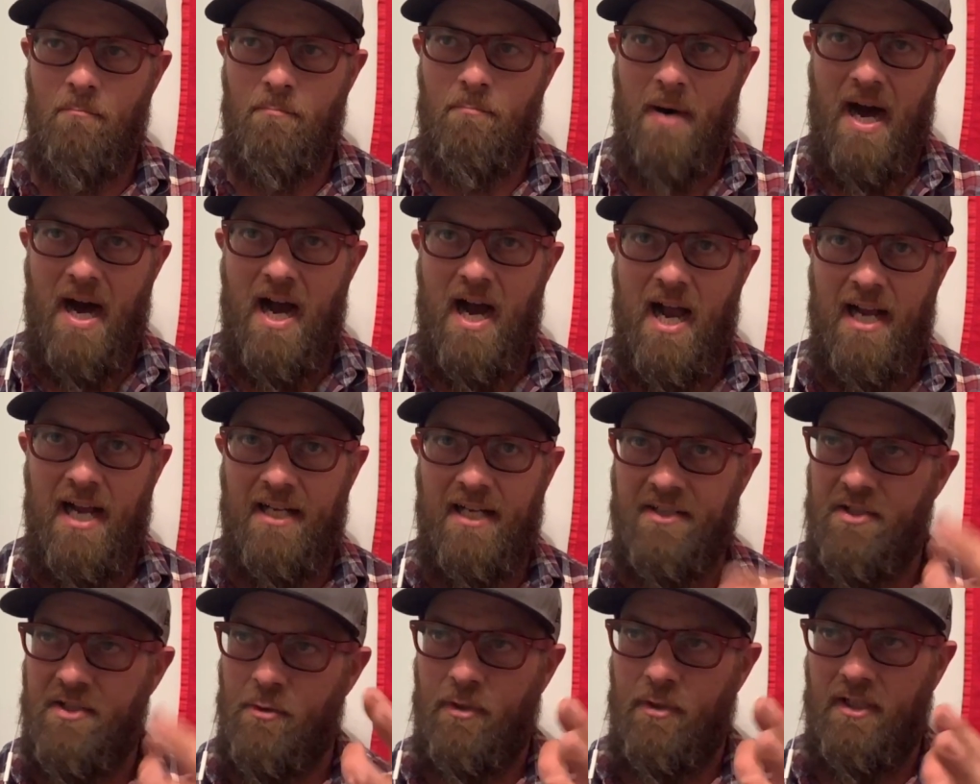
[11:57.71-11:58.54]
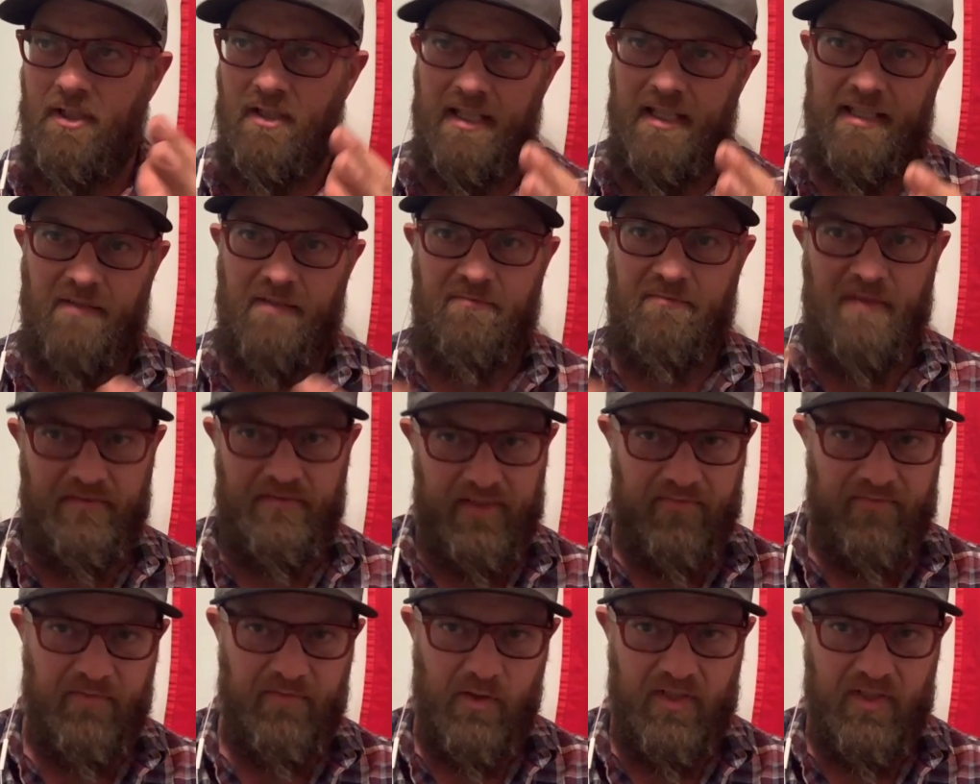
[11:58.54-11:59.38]
by doing like a
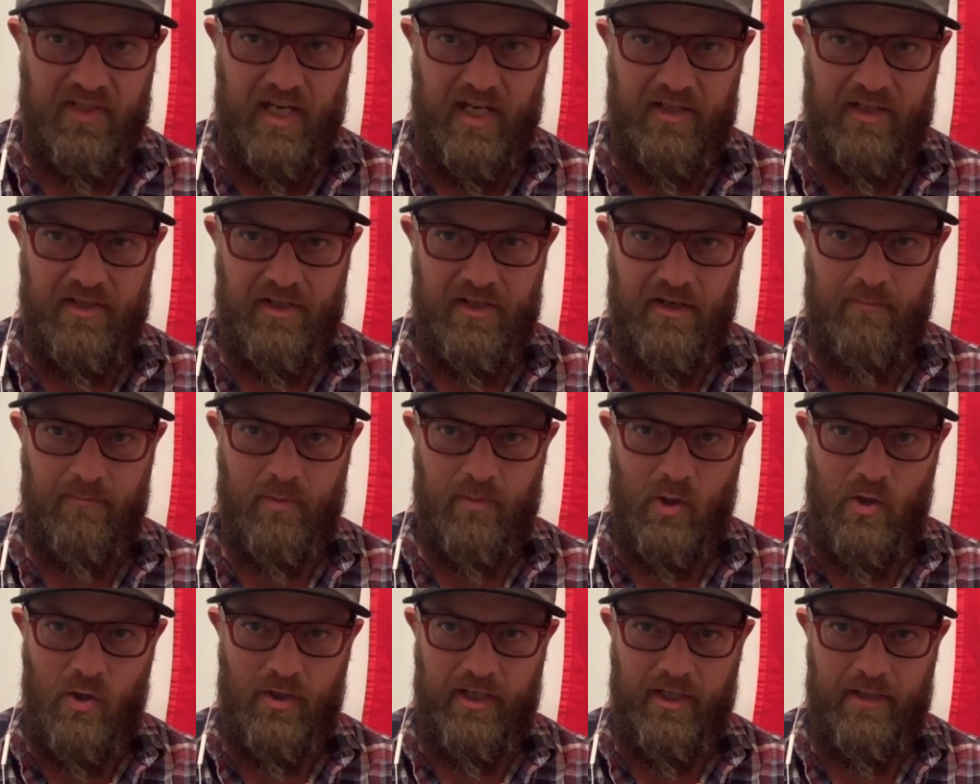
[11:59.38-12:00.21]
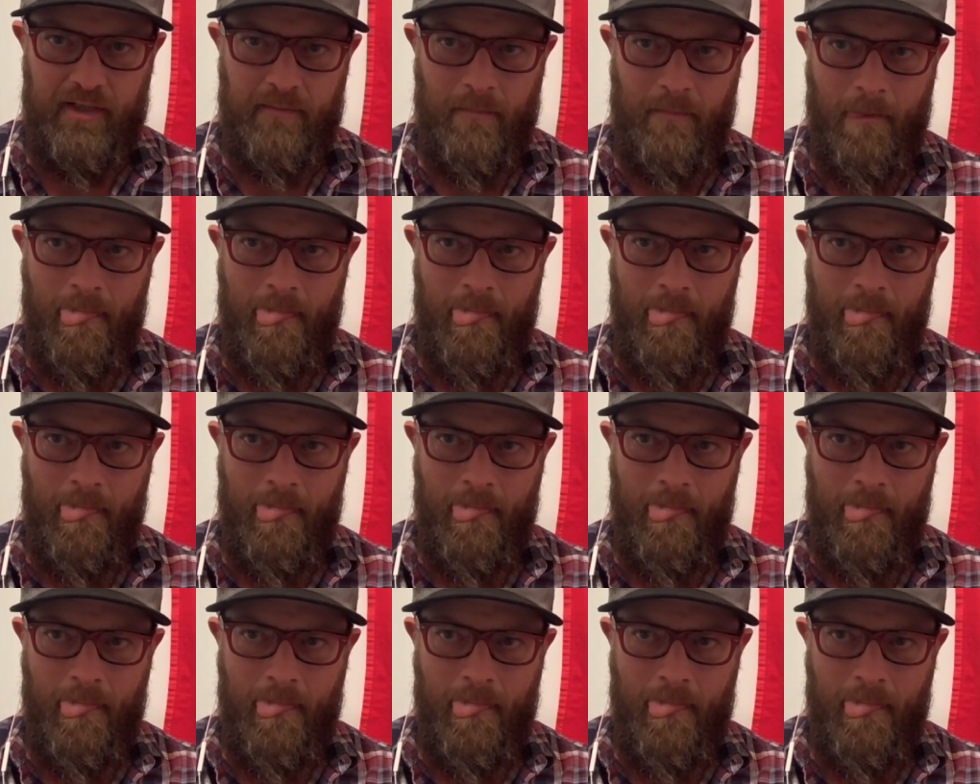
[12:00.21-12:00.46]
50-foot section unbroken,